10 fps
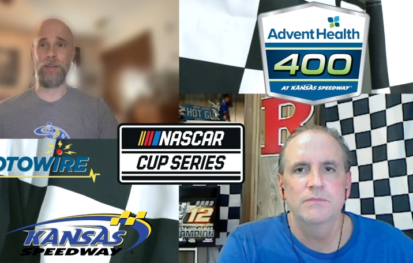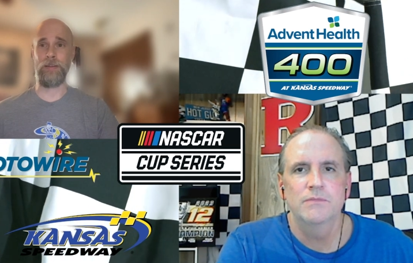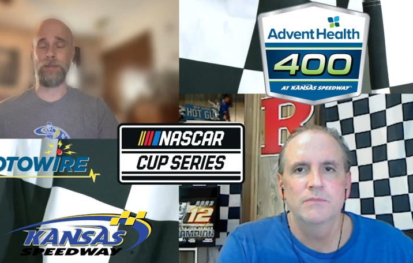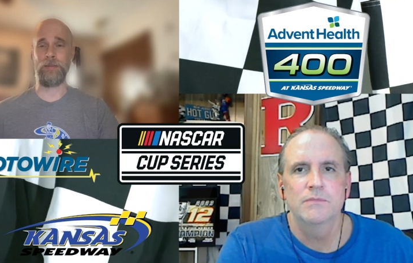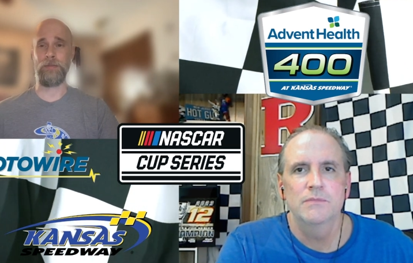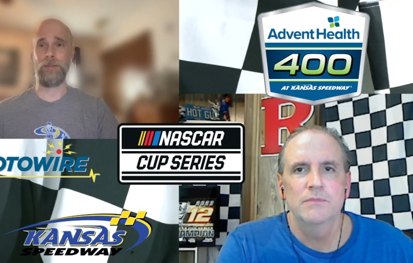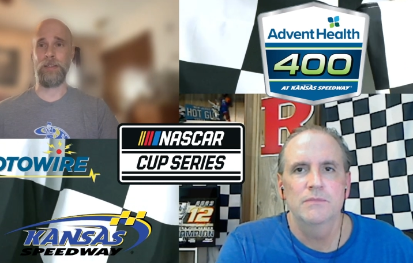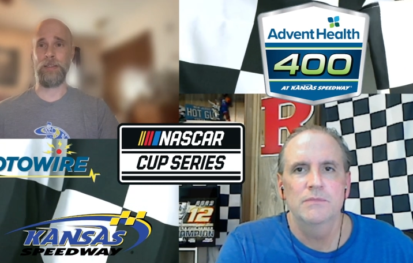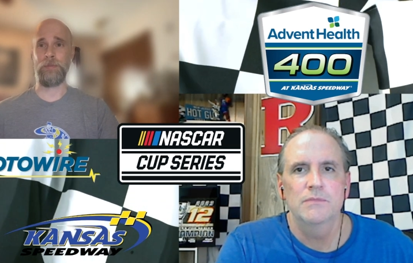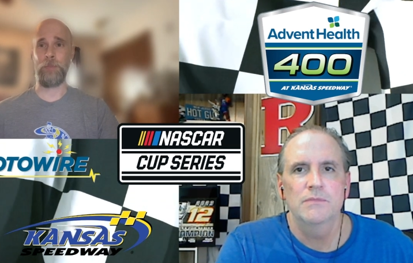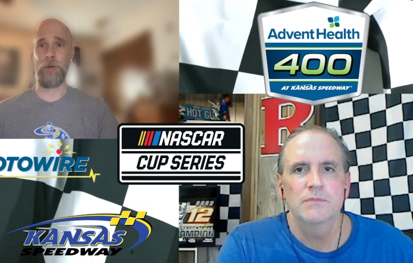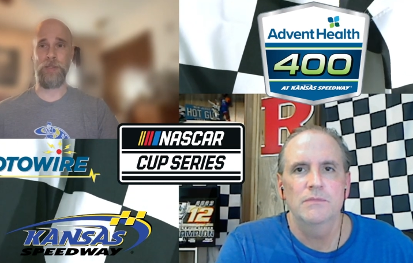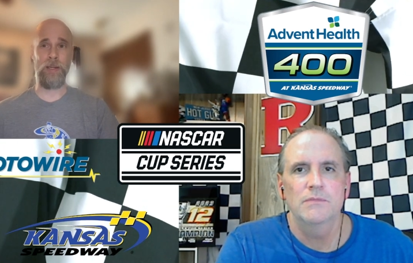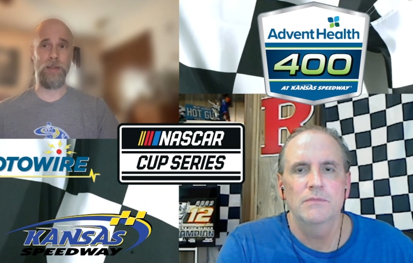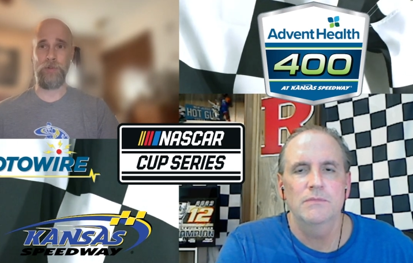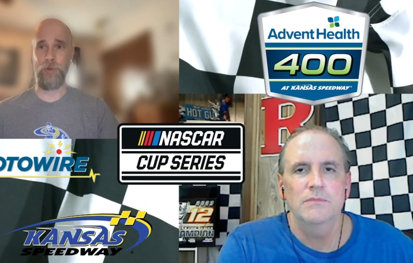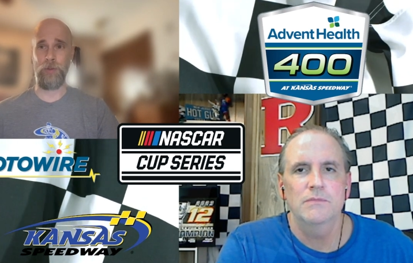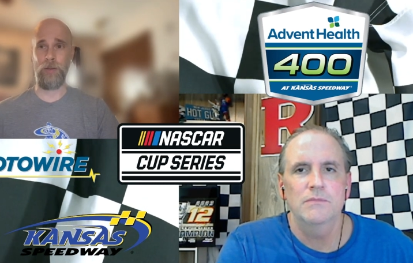Speaker 1: the uh, Mercedes or